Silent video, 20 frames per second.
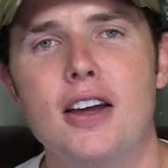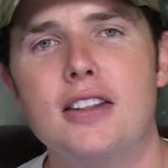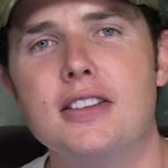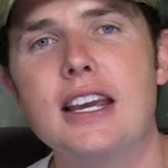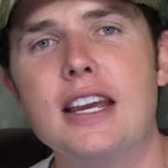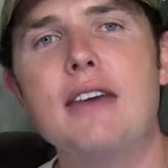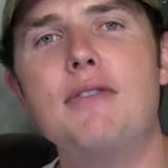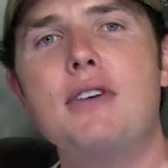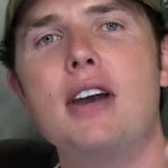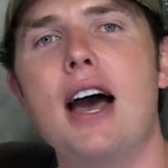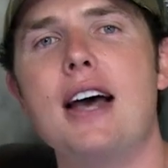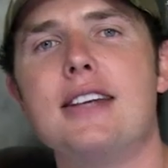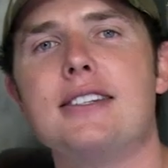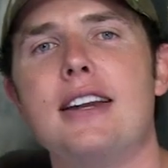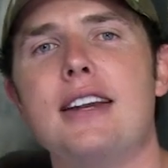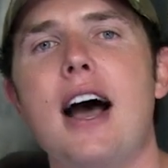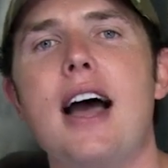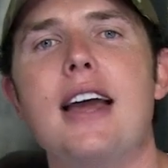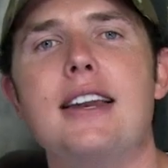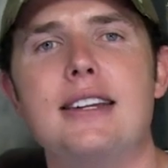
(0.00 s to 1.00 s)
To give you
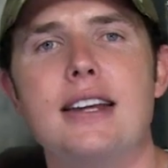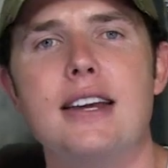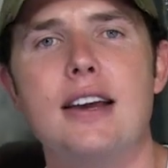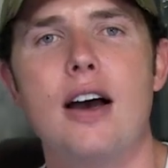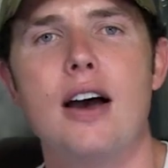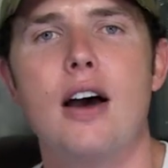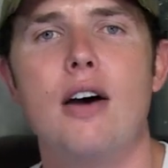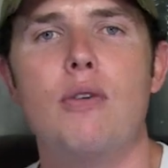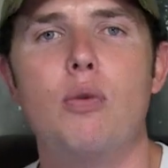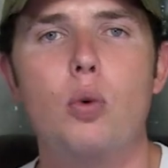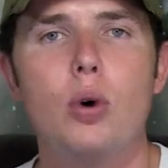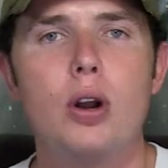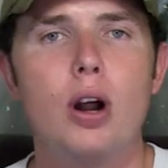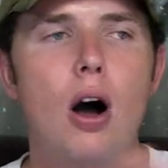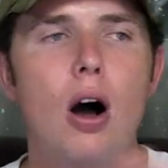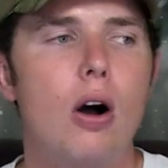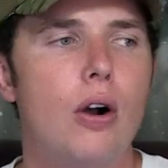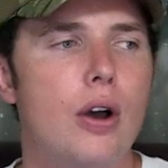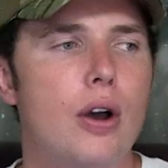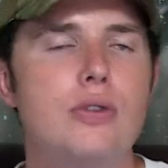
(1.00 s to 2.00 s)
guys an idea of what
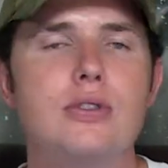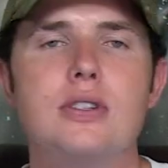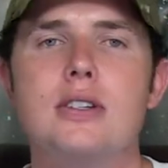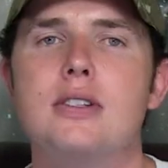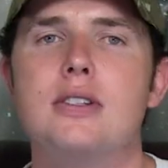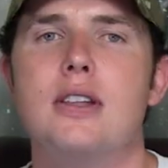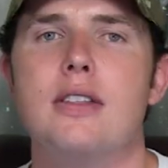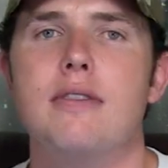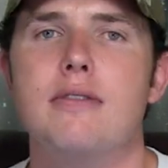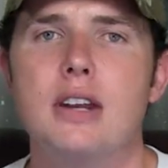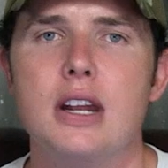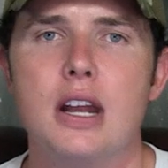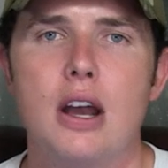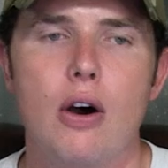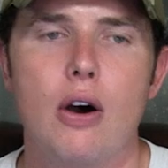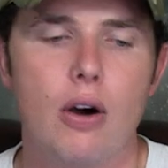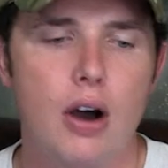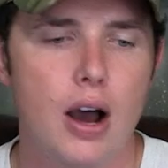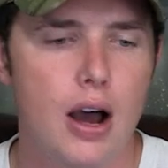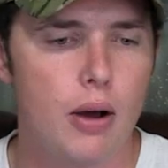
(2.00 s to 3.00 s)
all goes into the
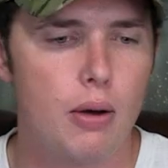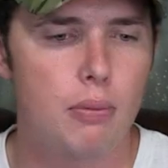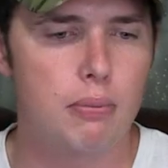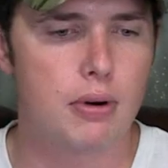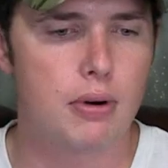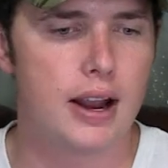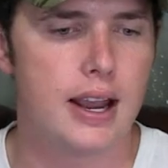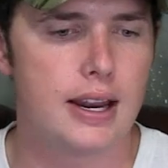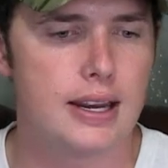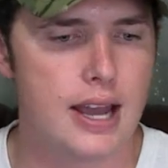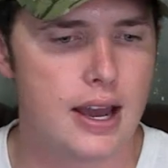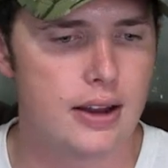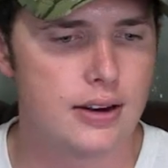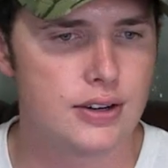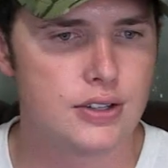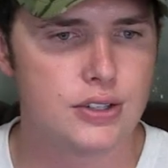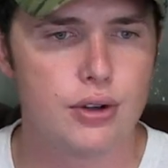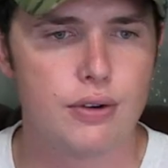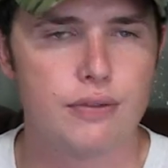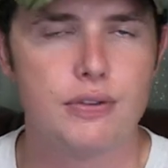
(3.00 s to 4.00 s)
video, I'll break it down
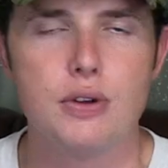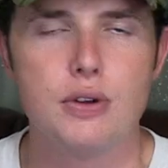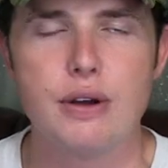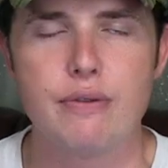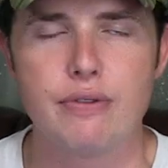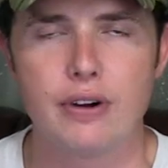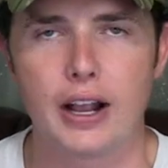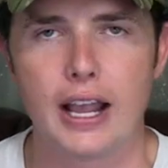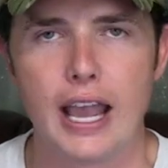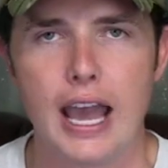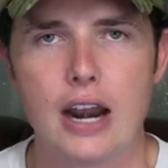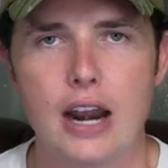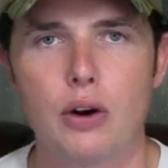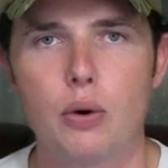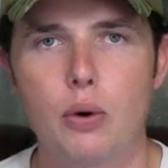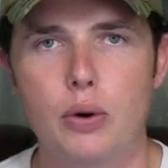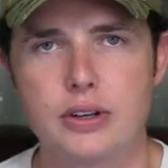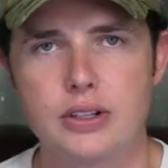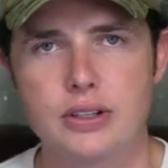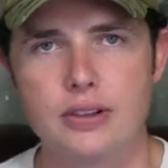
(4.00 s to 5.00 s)
into a few different
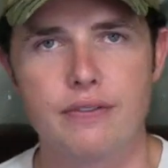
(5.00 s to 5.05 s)
categories.